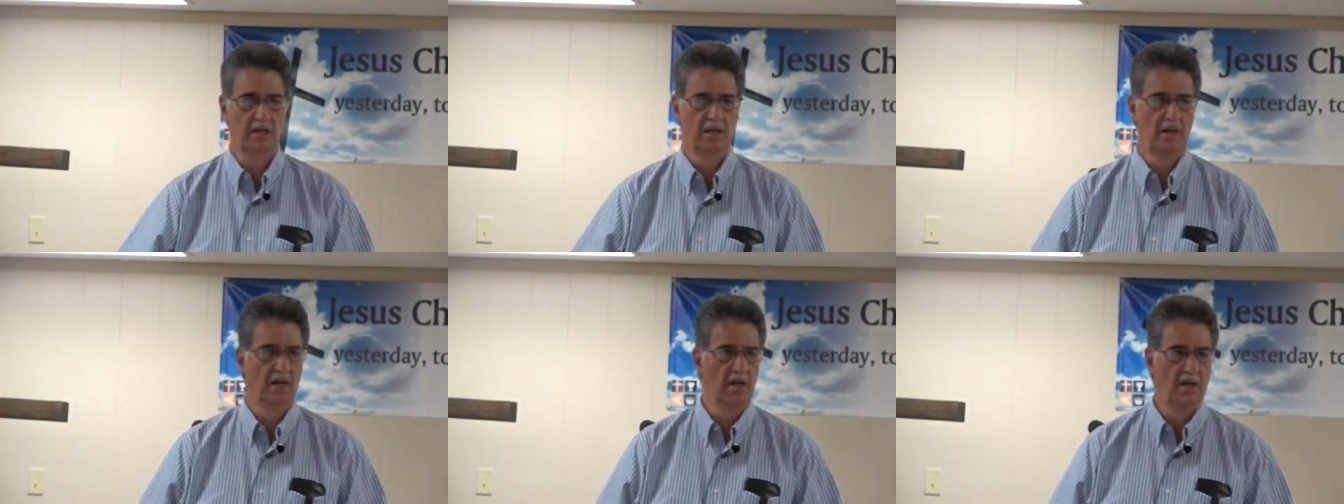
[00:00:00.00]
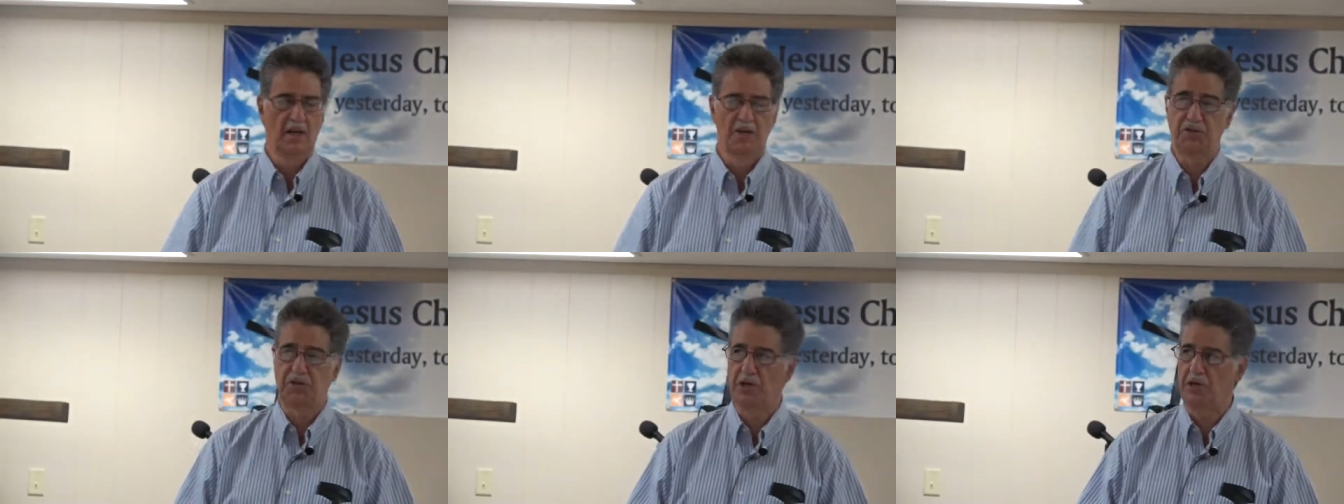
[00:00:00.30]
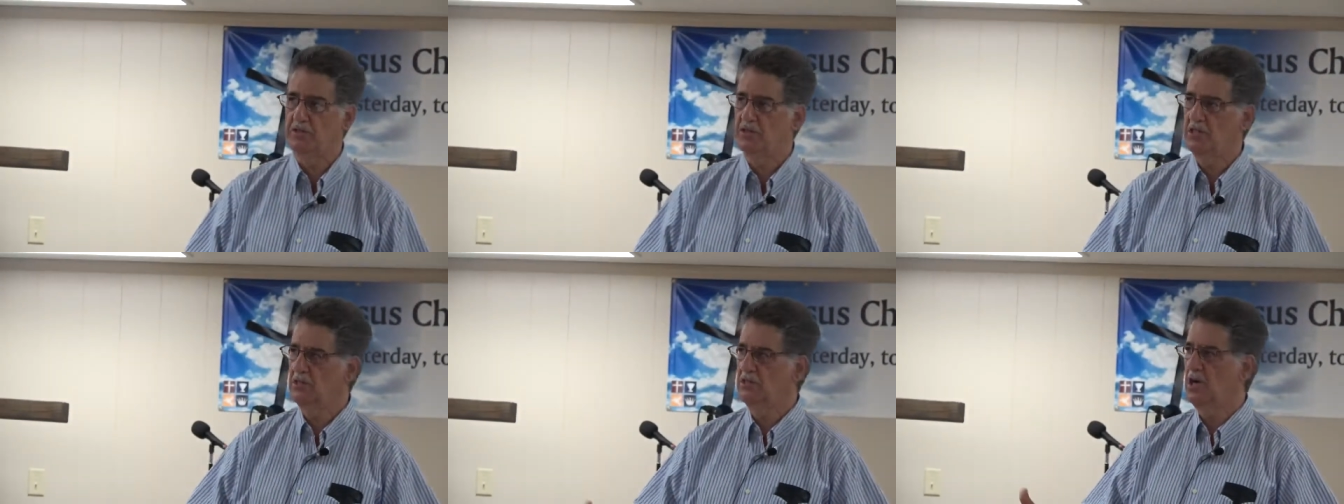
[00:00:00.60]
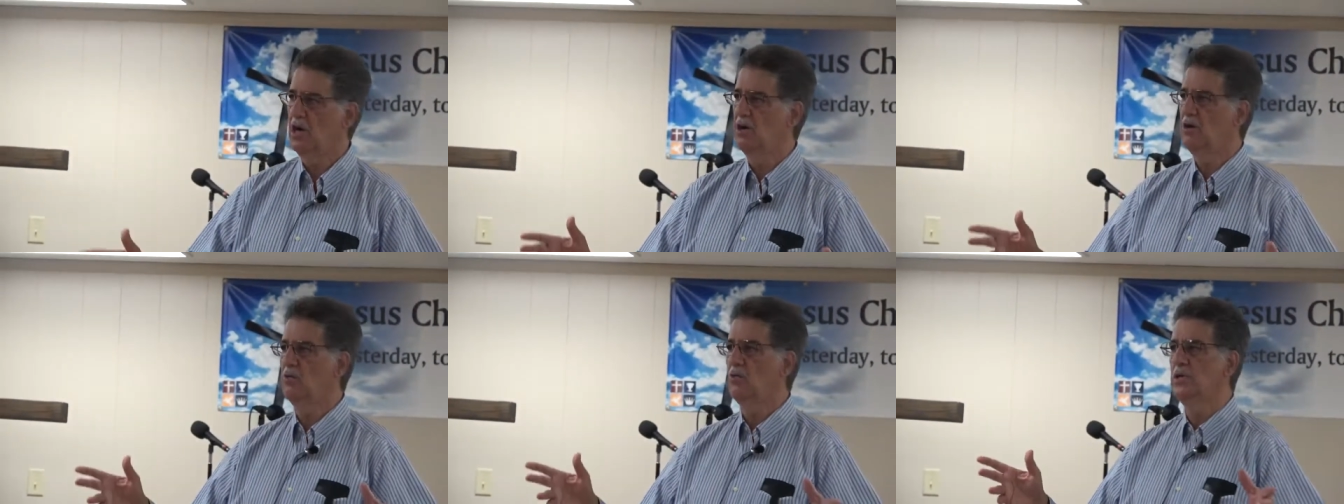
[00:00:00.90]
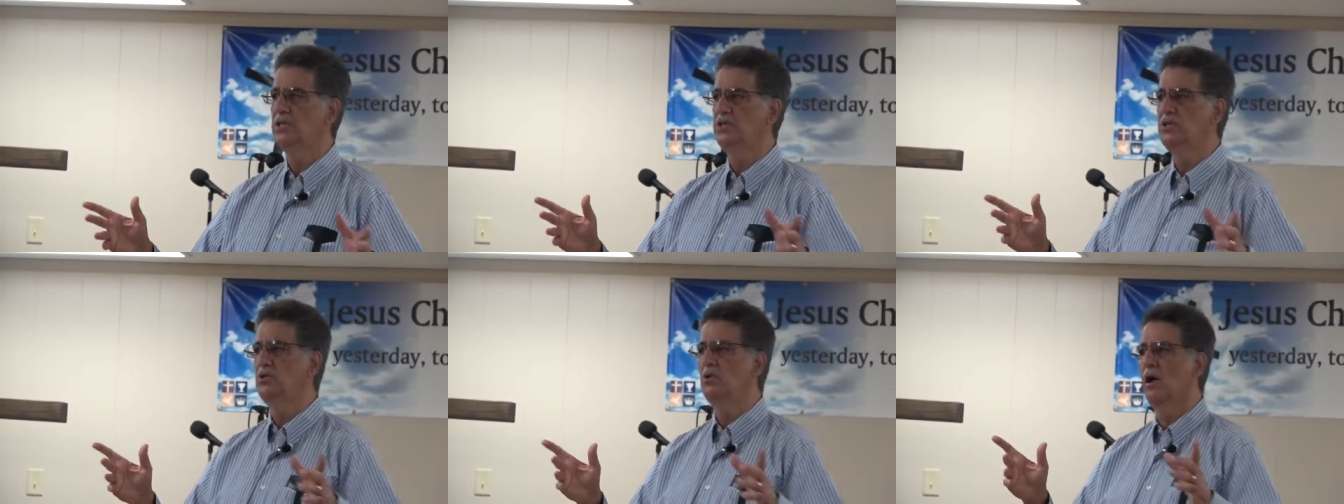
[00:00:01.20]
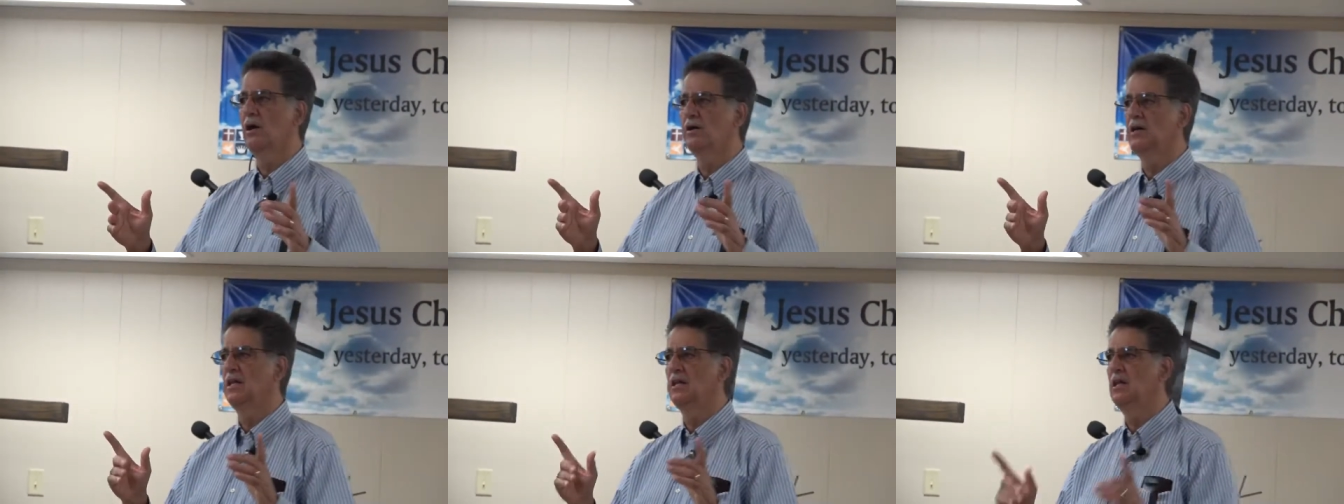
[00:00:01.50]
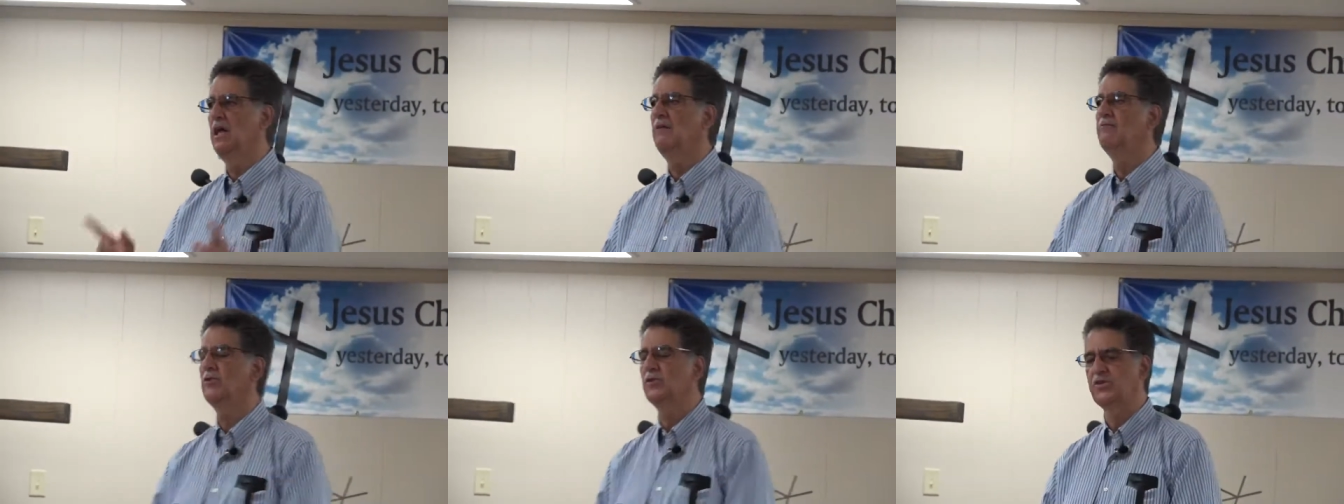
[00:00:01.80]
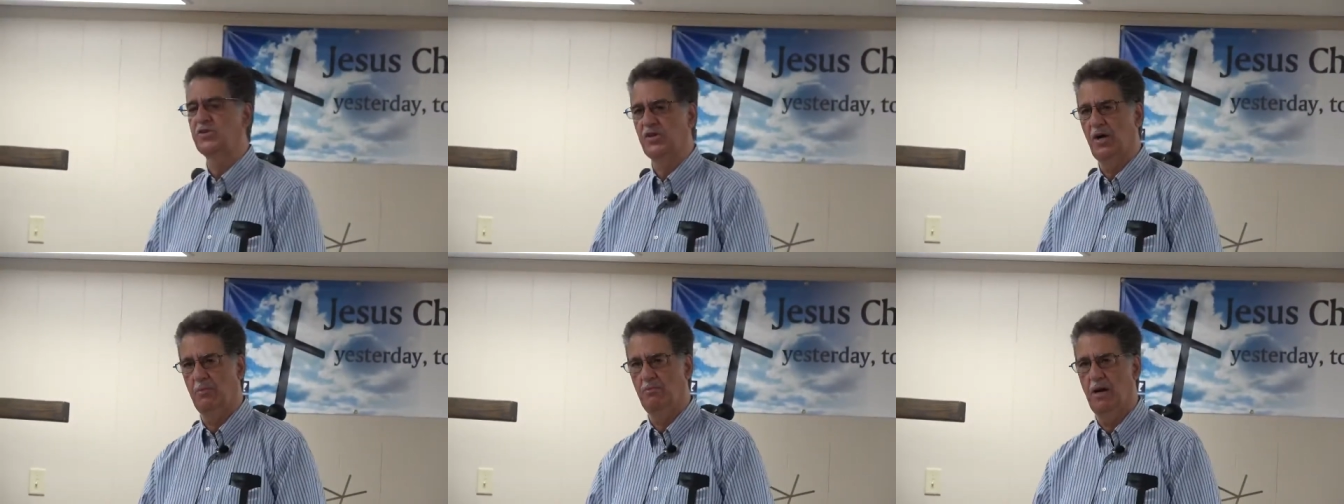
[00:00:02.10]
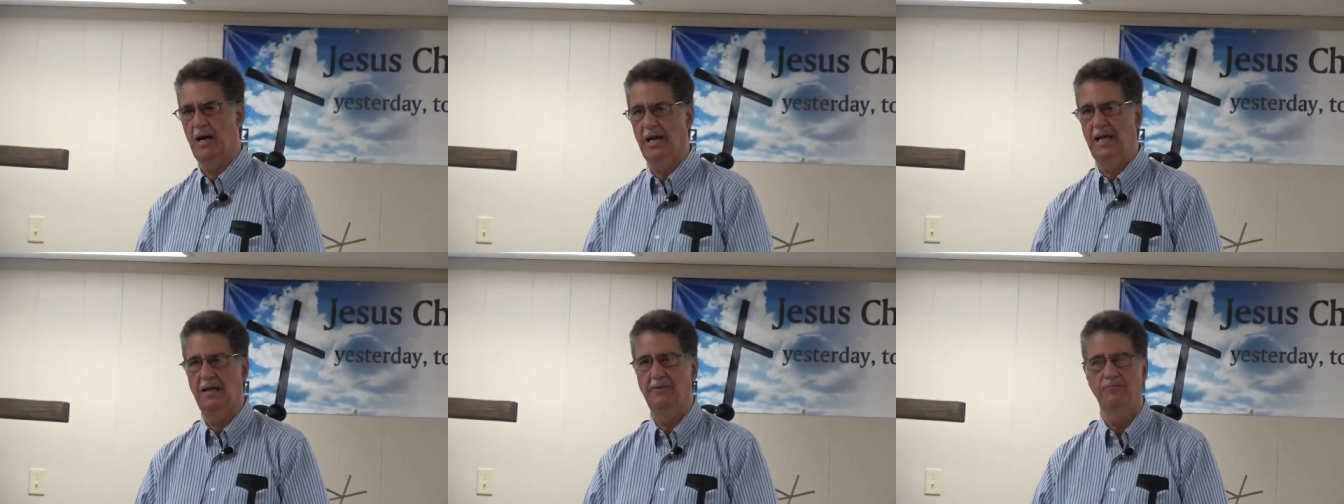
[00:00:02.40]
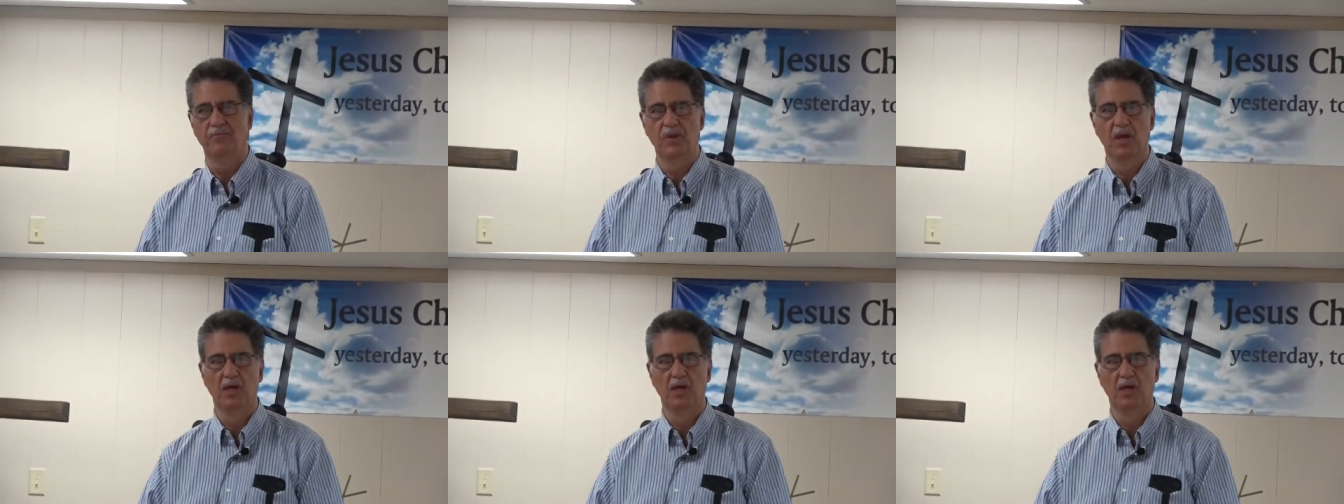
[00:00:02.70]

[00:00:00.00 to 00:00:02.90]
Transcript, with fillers: Yeah. And so you know when you are in love with somebody,